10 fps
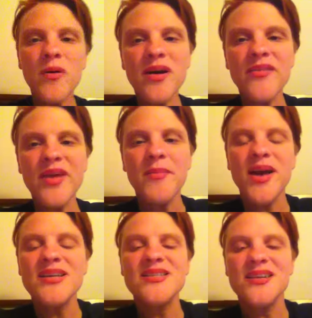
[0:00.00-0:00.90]
world, I'm
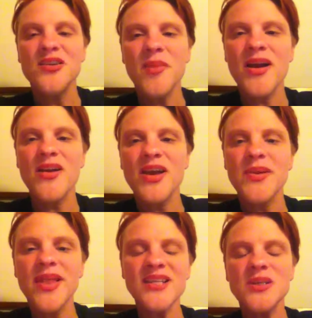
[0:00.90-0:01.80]
Miyah Sundermeyer, and I
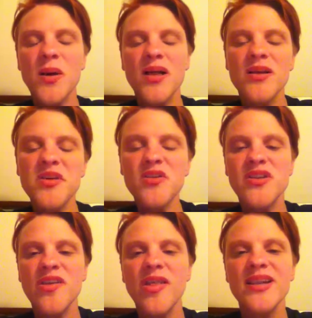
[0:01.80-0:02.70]
would like to welcome you
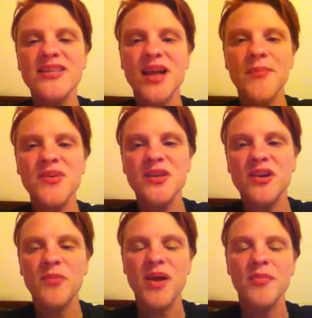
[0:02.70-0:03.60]
to the latest
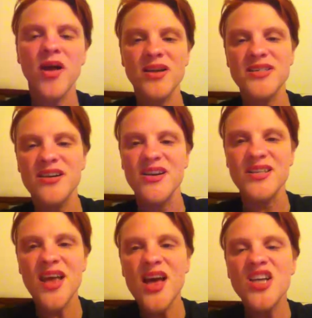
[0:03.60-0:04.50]
episode of my blog
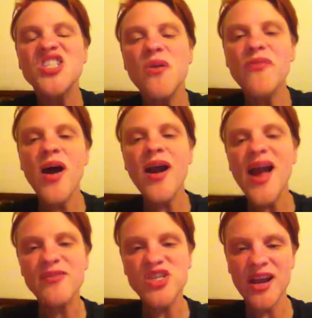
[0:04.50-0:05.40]
series. So far,
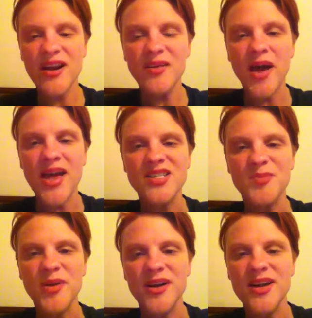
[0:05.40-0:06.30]
I've shared my
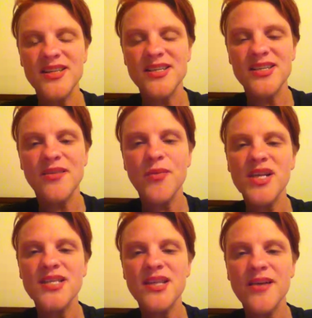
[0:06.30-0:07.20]
experiences of what
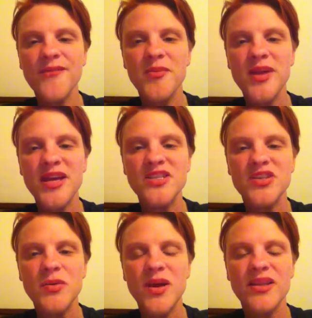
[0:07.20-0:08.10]
it's like for me
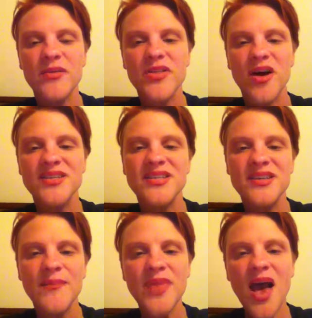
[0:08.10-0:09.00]
to live with
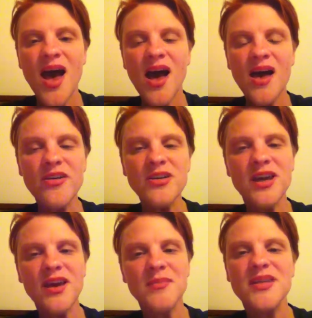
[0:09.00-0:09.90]
autism. Other
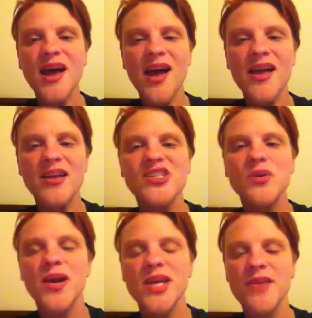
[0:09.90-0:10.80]
times, I
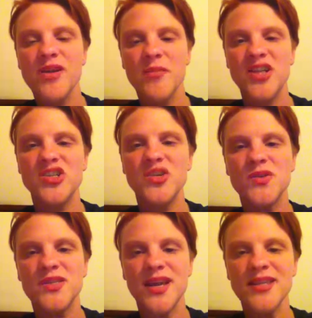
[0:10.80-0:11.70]
enjoy giving my two
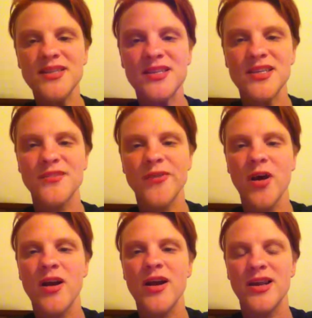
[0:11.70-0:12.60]
cents as
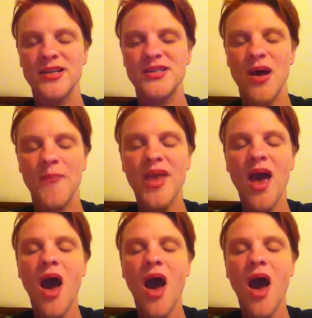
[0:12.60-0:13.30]
far as um,